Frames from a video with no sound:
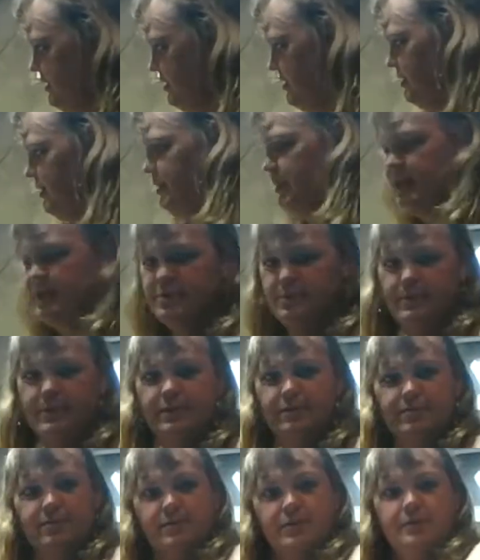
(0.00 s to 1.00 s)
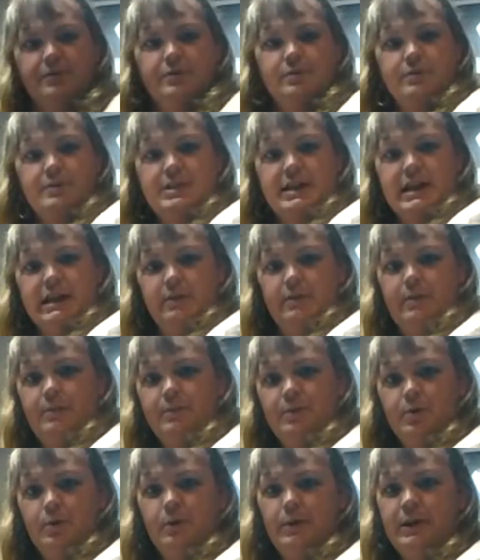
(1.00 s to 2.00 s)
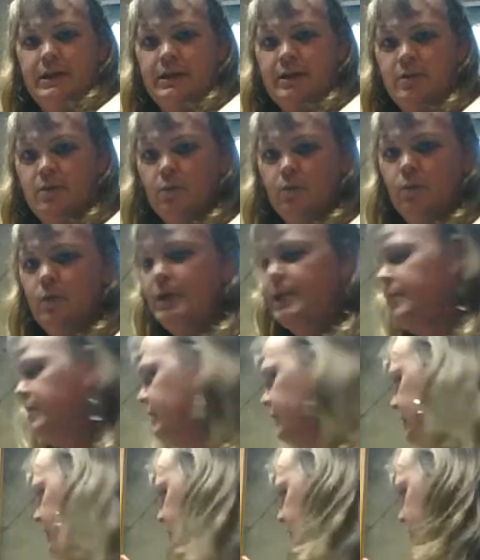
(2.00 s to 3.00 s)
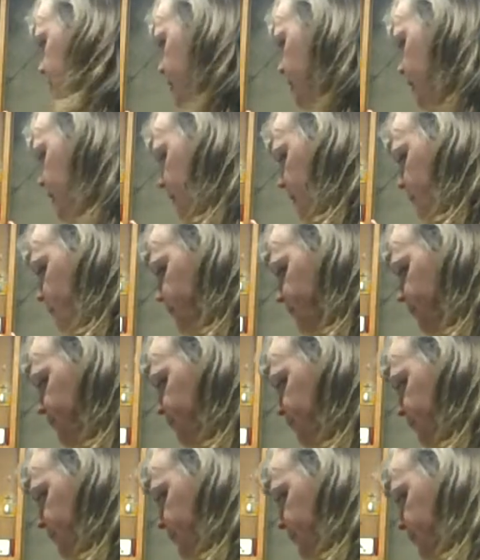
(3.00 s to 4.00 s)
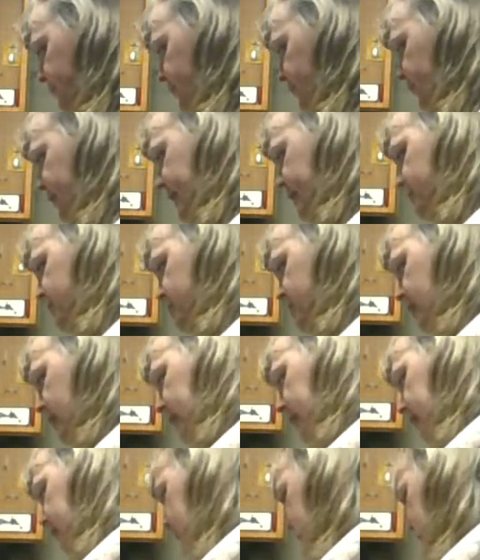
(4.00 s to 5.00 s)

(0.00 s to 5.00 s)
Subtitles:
So it gives me a feel to exactly what I'm doing with this ramp truck.